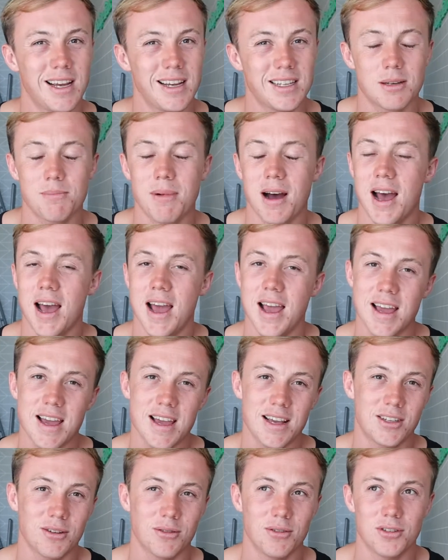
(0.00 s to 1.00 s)
It's about
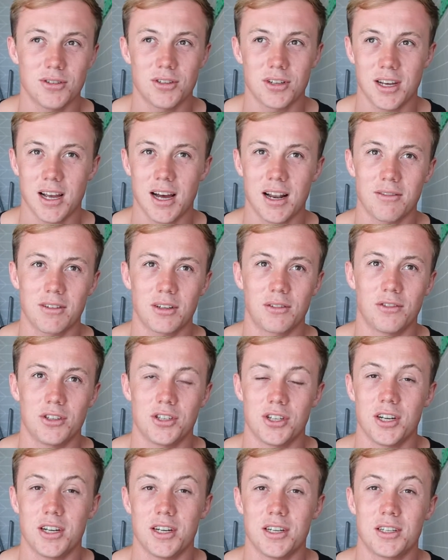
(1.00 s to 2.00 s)
80 to 100 calories for
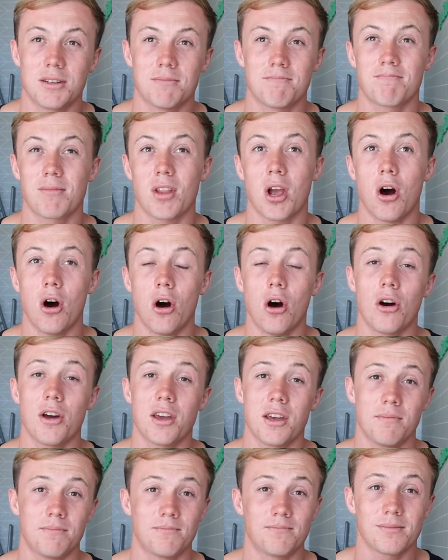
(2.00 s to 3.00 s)
cheese.
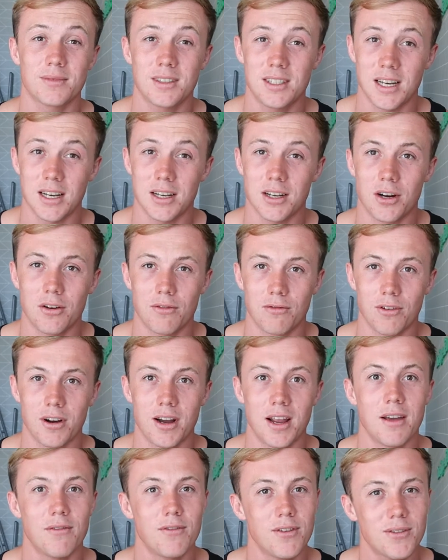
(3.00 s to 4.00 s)
I didn't go for
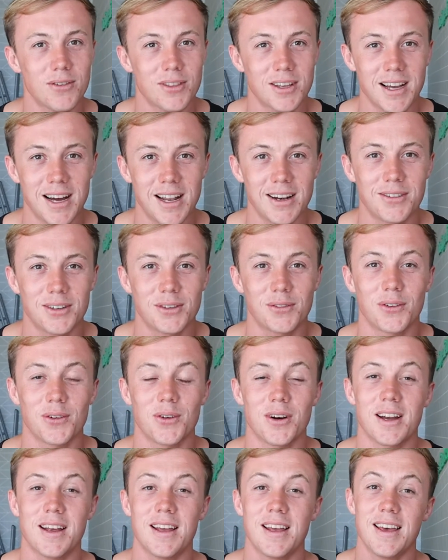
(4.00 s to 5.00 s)
it. If you've got the calories
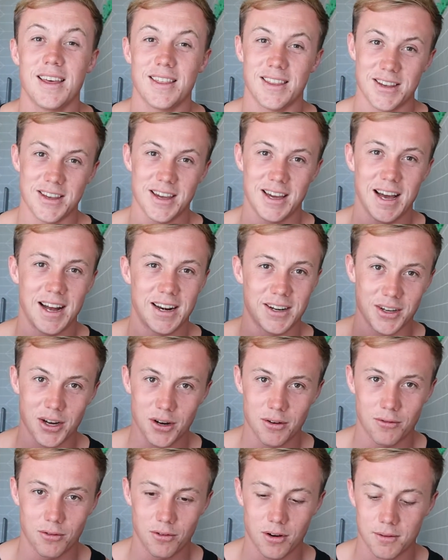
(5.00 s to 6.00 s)
for it, then you can
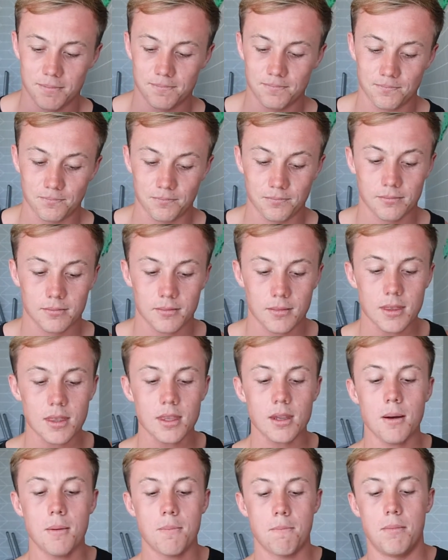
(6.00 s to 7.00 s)
go for it.
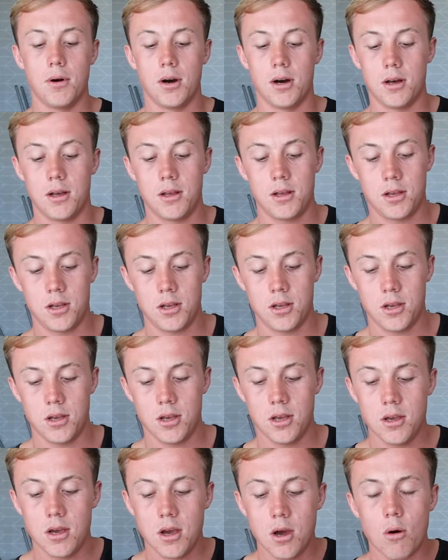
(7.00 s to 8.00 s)
But
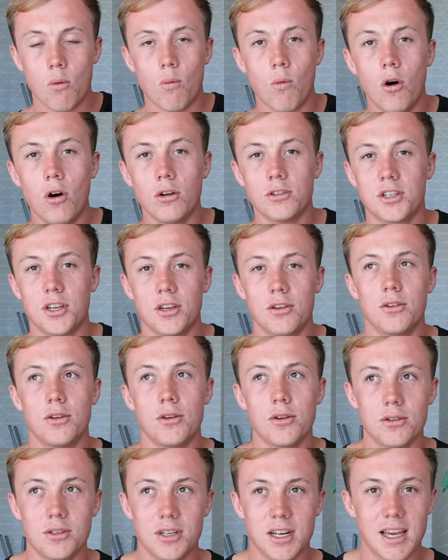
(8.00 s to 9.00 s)
what do you
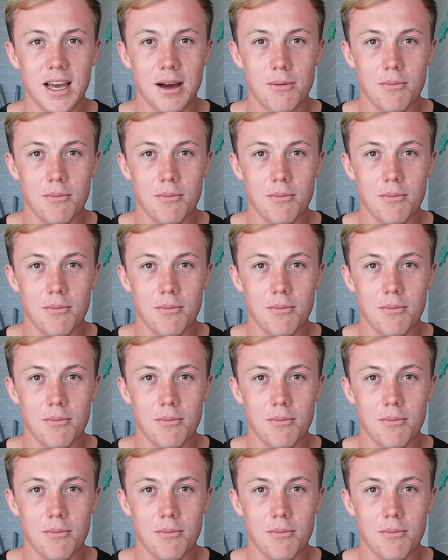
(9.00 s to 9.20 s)
usually